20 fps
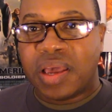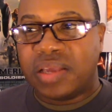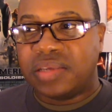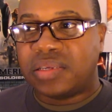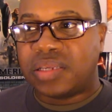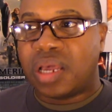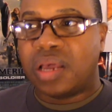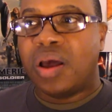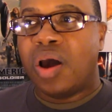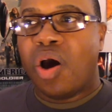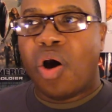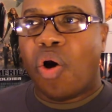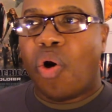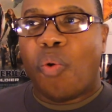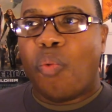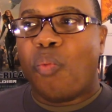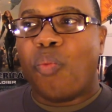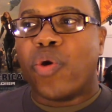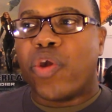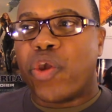She said,
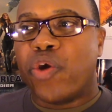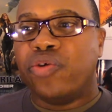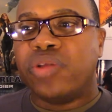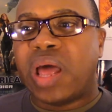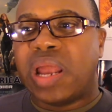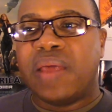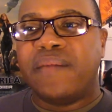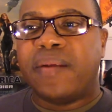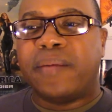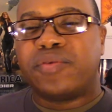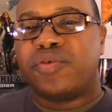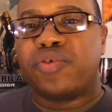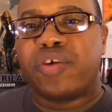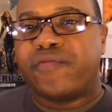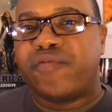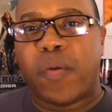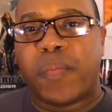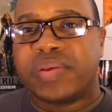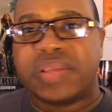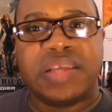you're not living up to your
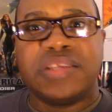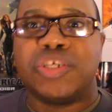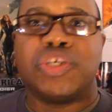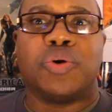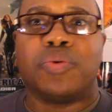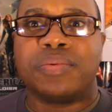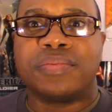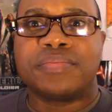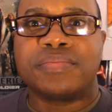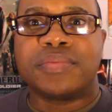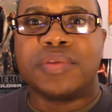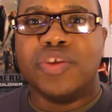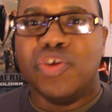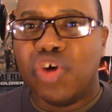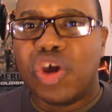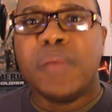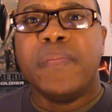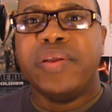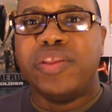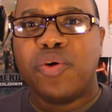full potential. You
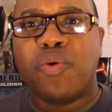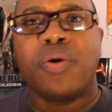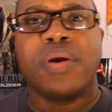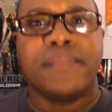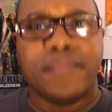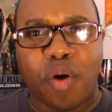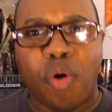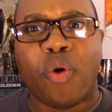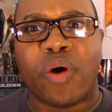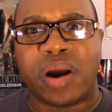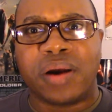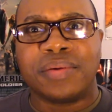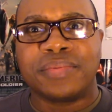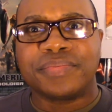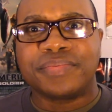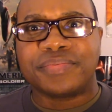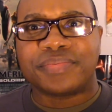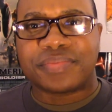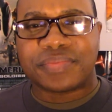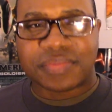could be doing more.
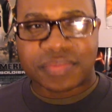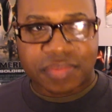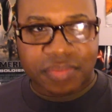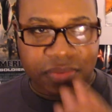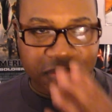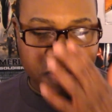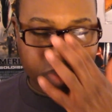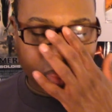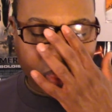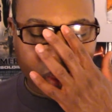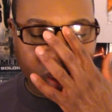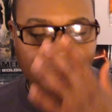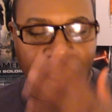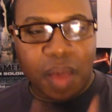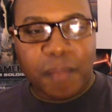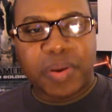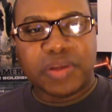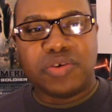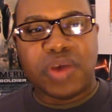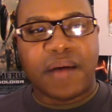
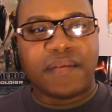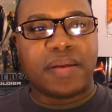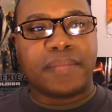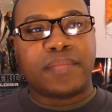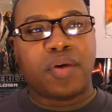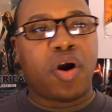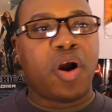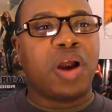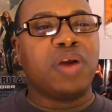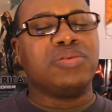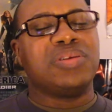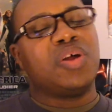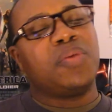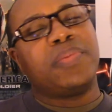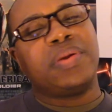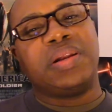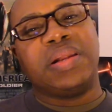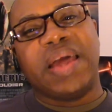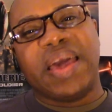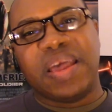But you have LaMarr who's a little
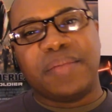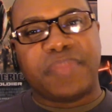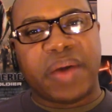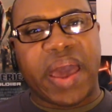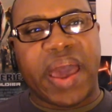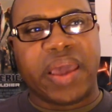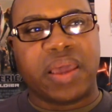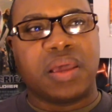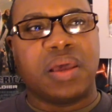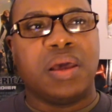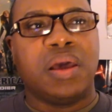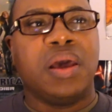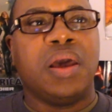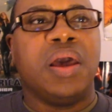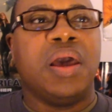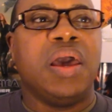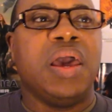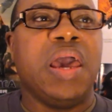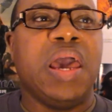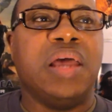bit laid back,
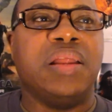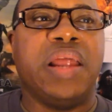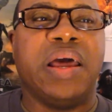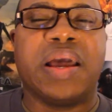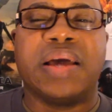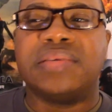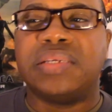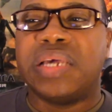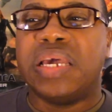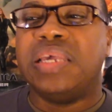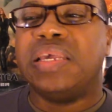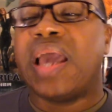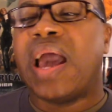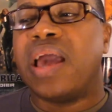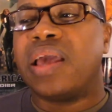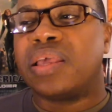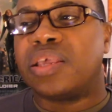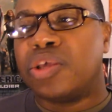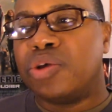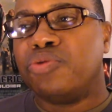and like I said, he
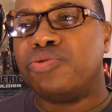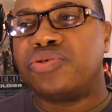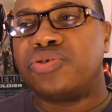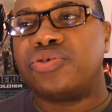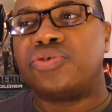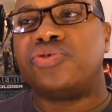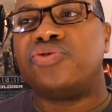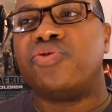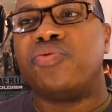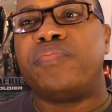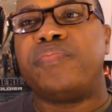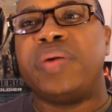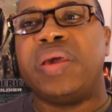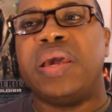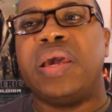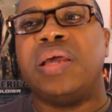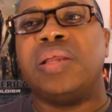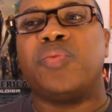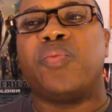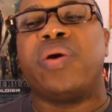got used to
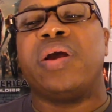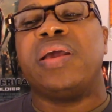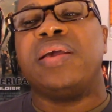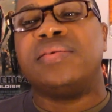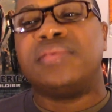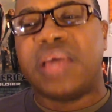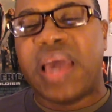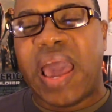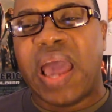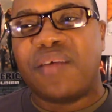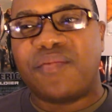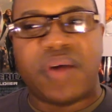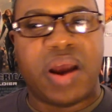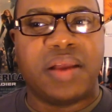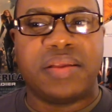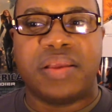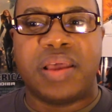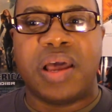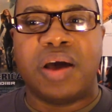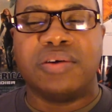being where he's at
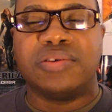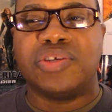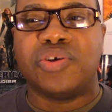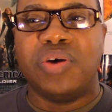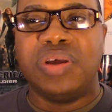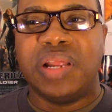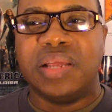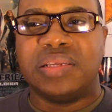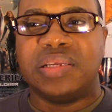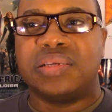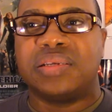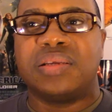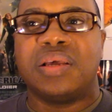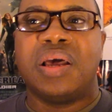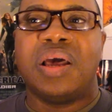right now. So he like this,